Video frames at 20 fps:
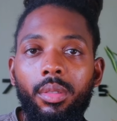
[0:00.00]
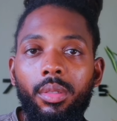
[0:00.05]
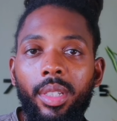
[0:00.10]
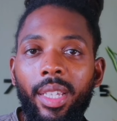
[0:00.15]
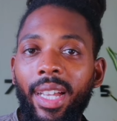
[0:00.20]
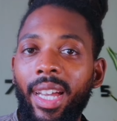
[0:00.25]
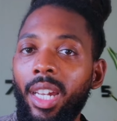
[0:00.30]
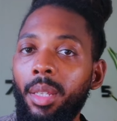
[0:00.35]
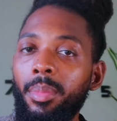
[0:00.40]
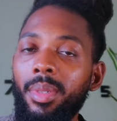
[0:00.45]

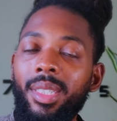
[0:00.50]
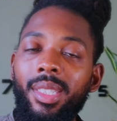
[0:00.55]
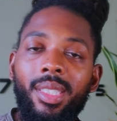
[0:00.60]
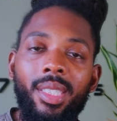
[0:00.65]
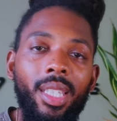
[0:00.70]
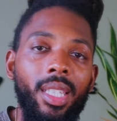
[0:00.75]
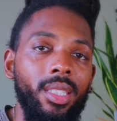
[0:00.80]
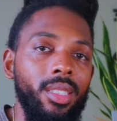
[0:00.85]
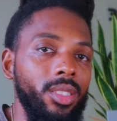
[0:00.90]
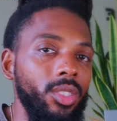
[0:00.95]
They got to be
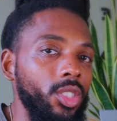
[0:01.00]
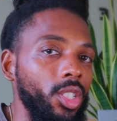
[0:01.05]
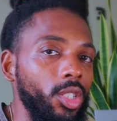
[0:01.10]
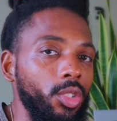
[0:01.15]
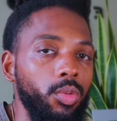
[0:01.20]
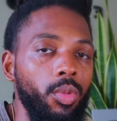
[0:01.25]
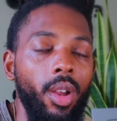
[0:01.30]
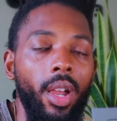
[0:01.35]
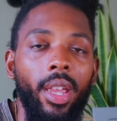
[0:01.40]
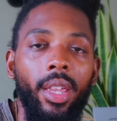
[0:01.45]
seasoned
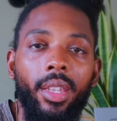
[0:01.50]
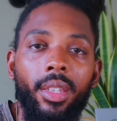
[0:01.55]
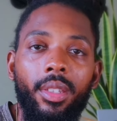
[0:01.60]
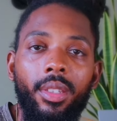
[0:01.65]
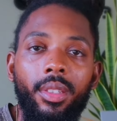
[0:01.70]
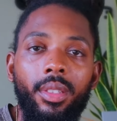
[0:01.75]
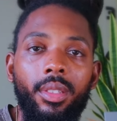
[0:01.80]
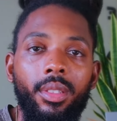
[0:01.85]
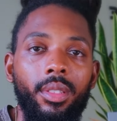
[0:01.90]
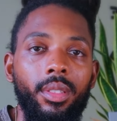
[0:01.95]
just right.
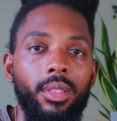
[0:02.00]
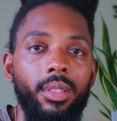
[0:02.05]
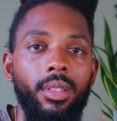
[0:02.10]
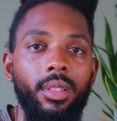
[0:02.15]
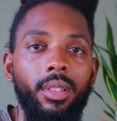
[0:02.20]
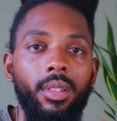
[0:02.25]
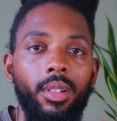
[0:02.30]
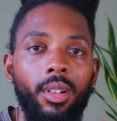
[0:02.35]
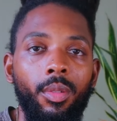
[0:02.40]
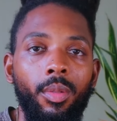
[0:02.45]

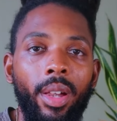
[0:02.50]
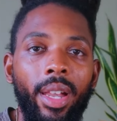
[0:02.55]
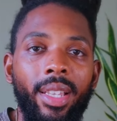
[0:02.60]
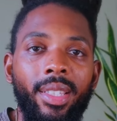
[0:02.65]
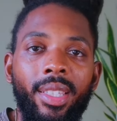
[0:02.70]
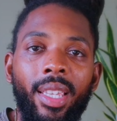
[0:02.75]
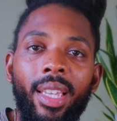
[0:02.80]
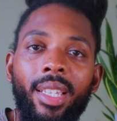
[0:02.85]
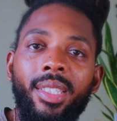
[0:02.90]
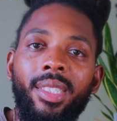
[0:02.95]
All right.
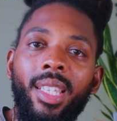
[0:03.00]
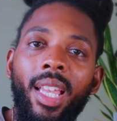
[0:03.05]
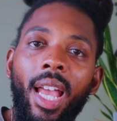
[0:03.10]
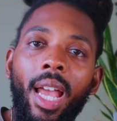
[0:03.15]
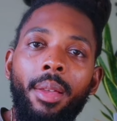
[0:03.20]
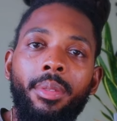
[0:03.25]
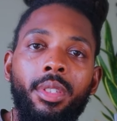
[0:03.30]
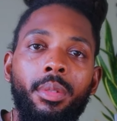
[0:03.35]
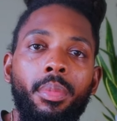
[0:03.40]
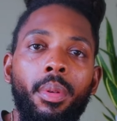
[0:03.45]
It takes
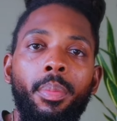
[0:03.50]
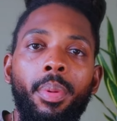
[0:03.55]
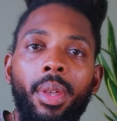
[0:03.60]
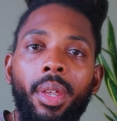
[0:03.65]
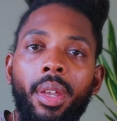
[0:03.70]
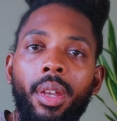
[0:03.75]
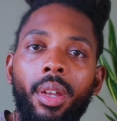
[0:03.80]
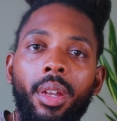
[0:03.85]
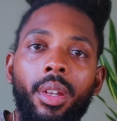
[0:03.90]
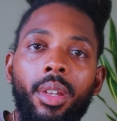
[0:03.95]
time to
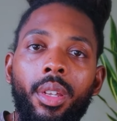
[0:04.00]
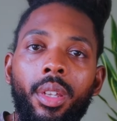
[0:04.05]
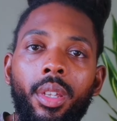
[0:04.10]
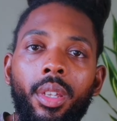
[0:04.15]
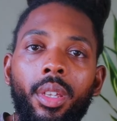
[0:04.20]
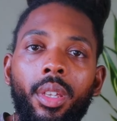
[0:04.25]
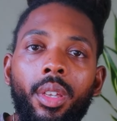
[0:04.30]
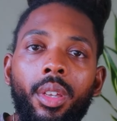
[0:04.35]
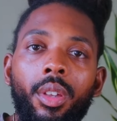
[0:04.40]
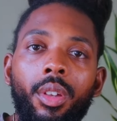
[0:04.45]
prepare.
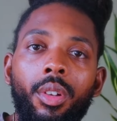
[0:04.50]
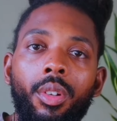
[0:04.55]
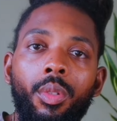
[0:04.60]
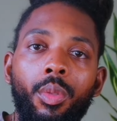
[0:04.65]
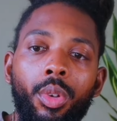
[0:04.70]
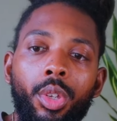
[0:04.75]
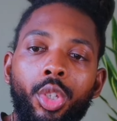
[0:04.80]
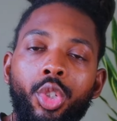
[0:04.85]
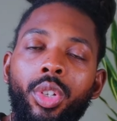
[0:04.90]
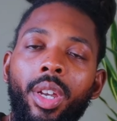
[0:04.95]

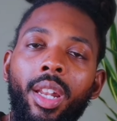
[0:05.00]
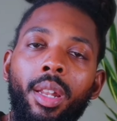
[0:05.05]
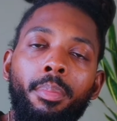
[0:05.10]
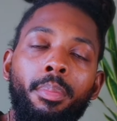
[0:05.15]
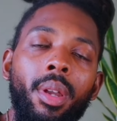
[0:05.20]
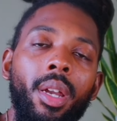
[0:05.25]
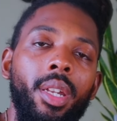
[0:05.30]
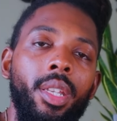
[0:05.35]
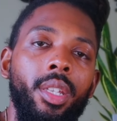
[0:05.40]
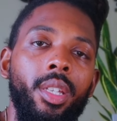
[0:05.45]
When you're trying to
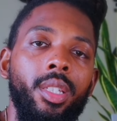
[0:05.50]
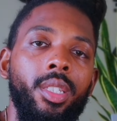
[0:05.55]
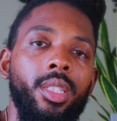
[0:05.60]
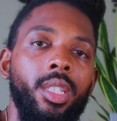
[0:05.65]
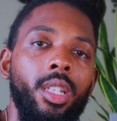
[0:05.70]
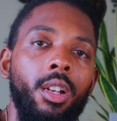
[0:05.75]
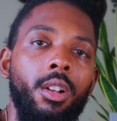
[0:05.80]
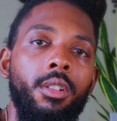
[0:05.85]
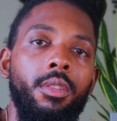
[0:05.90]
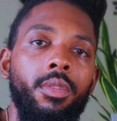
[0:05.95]
better
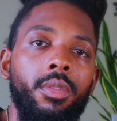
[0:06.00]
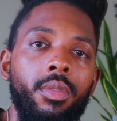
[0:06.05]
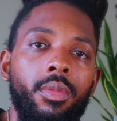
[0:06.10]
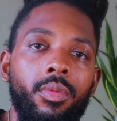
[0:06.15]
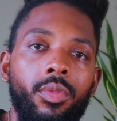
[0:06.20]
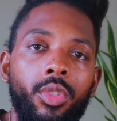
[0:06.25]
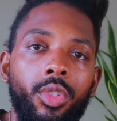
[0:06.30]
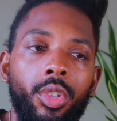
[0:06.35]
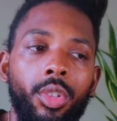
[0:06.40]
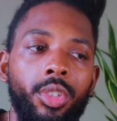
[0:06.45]
yourself,
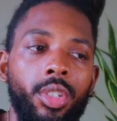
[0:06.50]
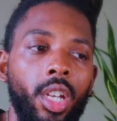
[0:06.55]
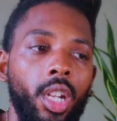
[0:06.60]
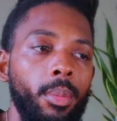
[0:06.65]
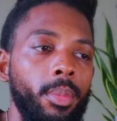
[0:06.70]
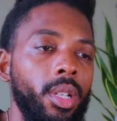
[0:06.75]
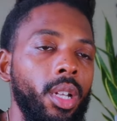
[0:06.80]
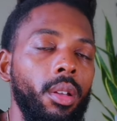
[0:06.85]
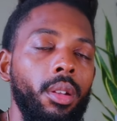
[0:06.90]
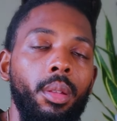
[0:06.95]
you're trying to
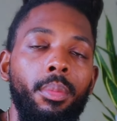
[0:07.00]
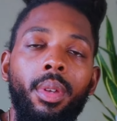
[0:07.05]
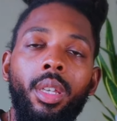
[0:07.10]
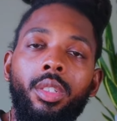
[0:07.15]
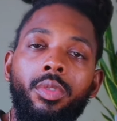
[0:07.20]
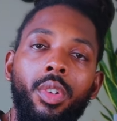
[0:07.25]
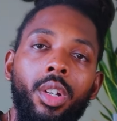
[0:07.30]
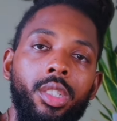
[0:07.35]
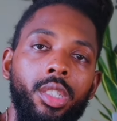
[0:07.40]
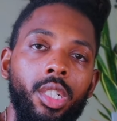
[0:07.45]
become the
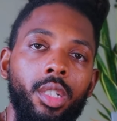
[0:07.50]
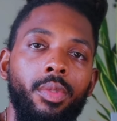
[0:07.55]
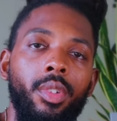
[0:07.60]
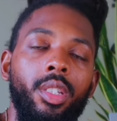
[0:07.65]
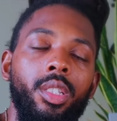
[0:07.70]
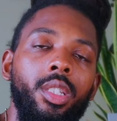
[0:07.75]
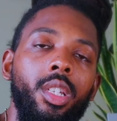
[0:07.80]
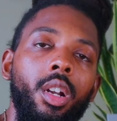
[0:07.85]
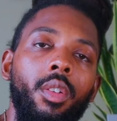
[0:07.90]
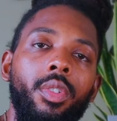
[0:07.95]
best version of
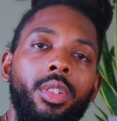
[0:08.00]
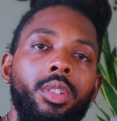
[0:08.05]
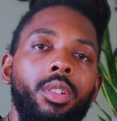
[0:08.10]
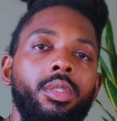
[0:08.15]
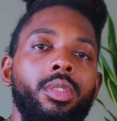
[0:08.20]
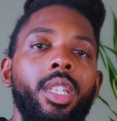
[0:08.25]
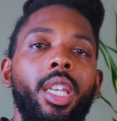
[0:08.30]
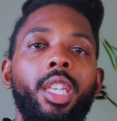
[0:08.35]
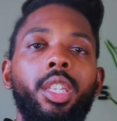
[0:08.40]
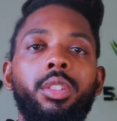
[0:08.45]
yourself, it's
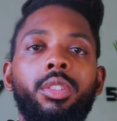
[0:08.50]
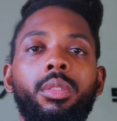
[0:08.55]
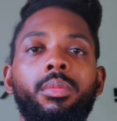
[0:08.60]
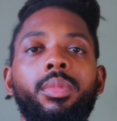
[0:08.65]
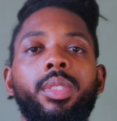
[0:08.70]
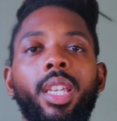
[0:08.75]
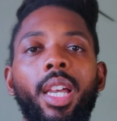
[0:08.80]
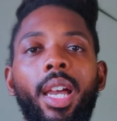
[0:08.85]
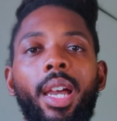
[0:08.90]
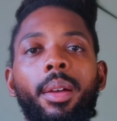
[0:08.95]
going to take you some
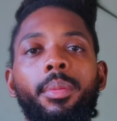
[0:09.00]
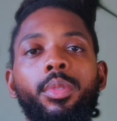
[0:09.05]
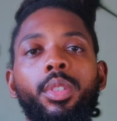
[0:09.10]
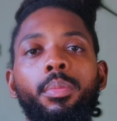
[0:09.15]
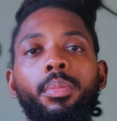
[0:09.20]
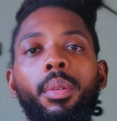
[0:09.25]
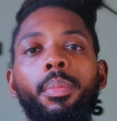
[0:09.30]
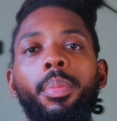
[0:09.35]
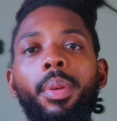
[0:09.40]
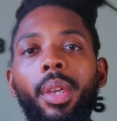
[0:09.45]
time to
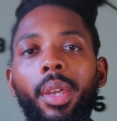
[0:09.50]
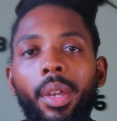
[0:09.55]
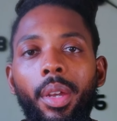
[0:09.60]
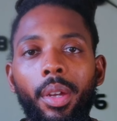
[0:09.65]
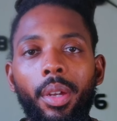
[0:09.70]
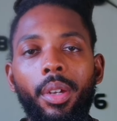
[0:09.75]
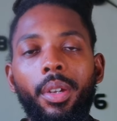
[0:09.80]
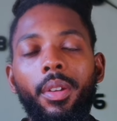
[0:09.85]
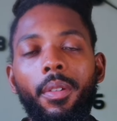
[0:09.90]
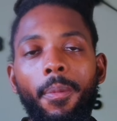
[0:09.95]

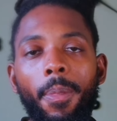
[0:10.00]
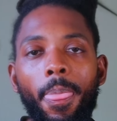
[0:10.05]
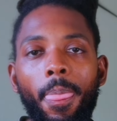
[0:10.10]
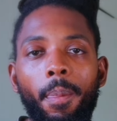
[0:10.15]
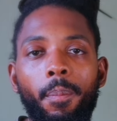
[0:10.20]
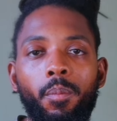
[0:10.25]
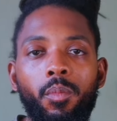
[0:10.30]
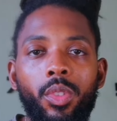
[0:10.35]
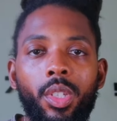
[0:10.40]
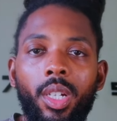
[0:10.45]
prepare,
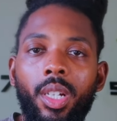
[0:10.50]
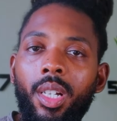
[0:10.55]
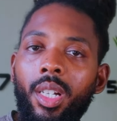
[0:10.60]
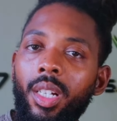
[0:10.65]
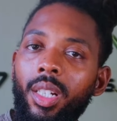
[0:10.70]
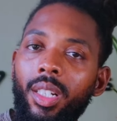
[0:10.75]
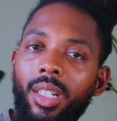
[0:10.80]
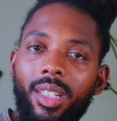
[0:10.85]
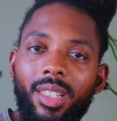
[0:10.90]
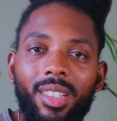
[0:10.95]
to
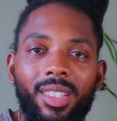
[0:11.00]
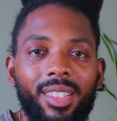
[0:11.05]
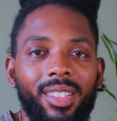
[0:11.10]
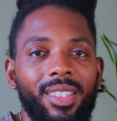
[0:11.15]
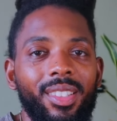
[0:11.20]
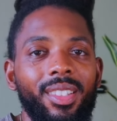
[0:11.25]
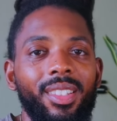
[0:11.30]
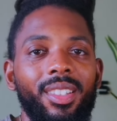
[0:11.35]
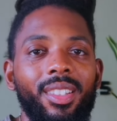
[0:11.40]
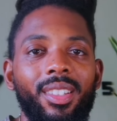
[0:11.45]
cook.
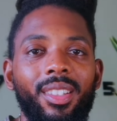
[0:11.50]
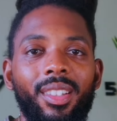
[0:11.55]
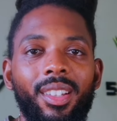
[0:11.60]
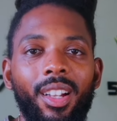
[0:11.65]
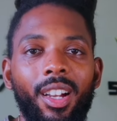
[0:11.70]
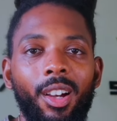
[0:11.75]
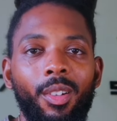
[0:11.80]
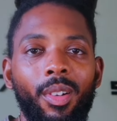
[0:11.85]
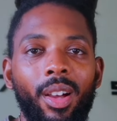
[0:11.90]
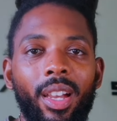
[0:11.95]

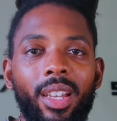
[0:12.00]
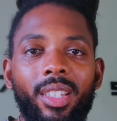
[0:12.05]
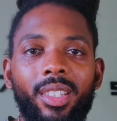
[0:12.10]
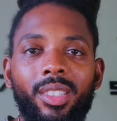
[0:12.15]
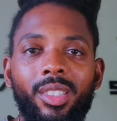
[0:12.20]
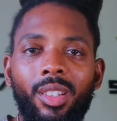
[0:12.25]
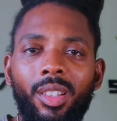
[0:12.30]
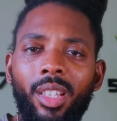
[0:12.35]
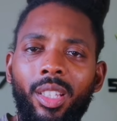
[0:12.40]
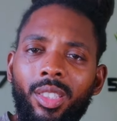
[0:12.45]
All right.
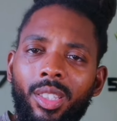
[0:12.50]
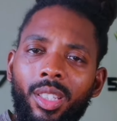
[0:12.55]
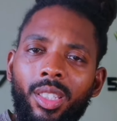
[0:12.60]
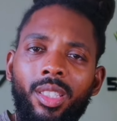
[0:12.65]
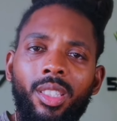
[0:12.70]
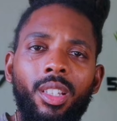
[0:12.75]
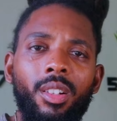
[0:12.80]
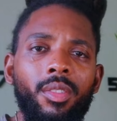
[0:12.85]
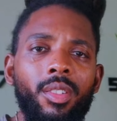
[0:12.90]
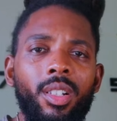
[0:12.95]
So let
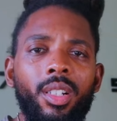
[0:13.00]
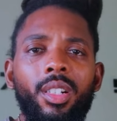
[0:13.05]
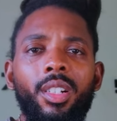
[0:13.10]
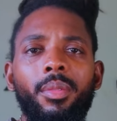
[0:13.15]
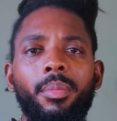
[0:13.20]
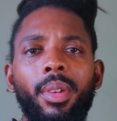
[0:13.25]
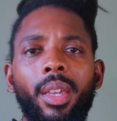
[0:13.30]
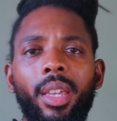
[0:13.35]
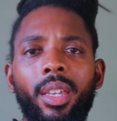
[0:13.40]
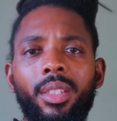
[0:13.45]
yourself cook,
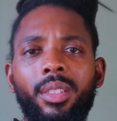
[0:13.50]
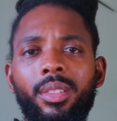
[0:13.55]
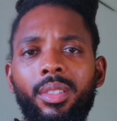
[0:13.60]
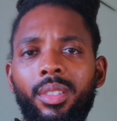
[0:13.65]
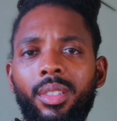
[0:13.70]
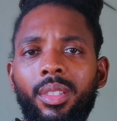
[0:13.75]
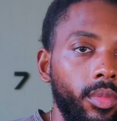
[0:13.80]
man.